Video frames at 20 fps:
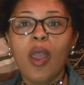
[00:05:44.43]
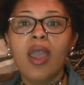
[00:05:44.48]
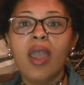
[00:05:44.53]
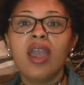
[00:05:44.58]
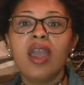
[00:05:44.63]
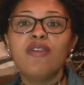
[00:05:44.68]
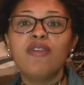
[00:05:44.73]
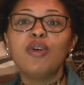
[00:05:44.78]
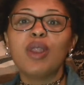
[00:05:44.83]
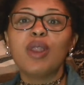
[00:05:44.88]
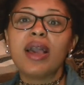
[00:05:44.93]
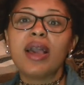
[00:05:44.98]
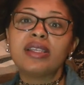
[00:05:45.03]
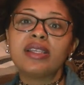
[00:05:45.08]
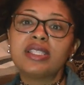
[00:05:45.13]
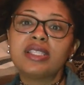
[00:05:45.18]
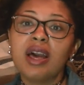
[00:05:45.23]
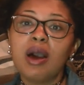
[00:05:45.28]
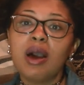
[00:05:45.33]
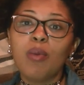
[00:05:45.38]
if you like
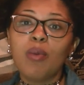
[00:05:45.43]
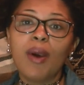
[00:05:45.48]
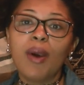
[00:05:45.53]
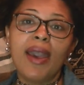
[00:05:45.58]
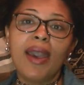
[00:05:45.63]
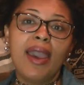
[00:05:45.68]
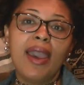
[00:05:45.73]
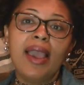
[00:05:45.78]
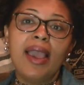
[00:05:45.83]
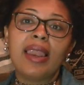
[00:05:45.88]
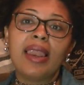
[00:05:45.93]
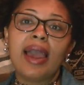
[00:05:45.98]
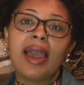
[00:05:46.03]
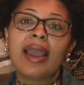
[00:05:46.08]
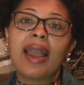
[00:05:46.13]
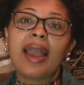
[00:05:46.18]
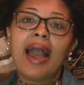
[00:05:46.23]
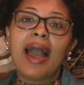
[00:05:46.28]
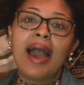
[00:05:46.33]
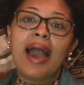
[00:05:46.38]
Subway
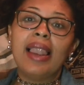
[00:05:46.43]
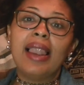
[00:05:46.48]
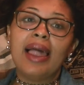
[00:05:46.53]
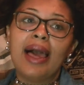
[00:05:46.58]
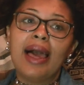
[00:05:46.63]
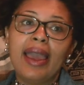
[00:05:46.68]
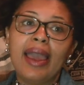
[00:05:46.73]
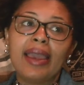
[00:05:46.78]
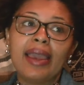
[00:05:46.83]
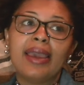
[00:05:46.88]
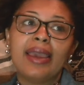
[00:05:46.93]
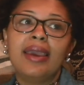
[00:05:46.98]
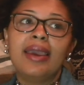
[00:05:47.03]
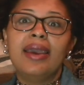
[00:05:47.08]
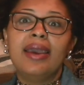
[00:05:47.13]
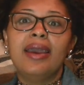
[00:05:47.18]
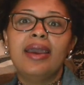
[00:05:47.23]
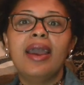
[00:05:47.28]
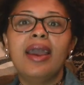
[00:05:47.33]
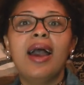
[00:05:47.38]
like I like
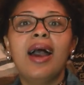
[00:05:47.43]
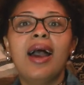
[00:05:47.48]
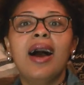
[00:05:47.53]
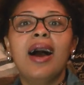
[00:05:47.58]
it,